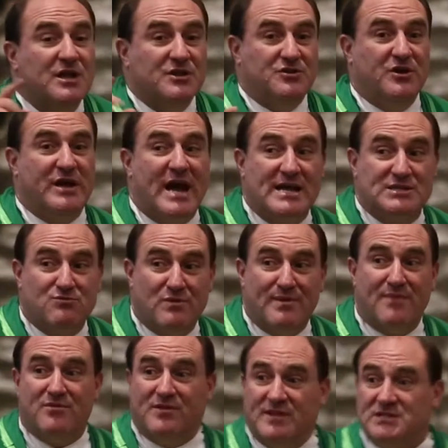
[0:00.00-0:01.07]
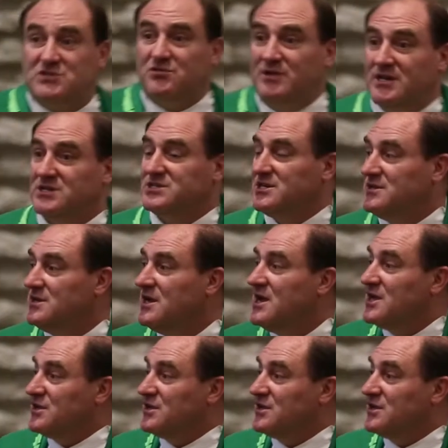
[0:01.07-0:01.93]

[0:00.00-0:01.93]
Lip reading: You guys remember this tradition?